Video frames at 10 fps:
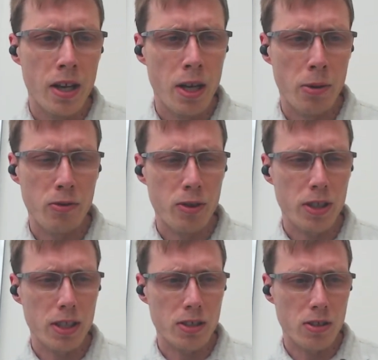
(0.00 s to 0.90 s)
Now before I
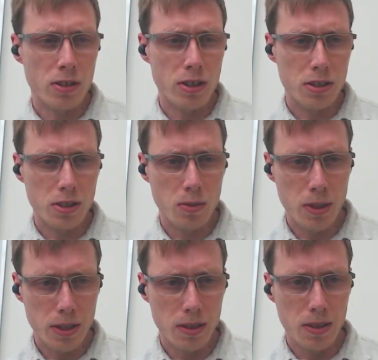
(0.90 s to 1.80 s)
get started, just a quick
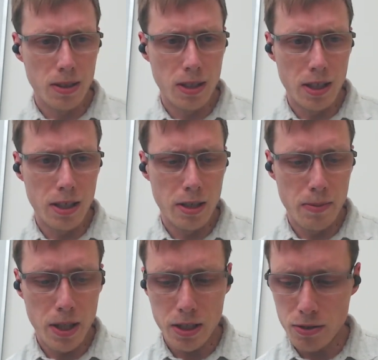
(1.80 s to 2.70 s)
little
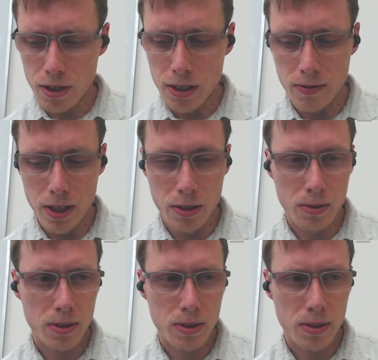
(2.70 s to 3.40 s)
administrative note.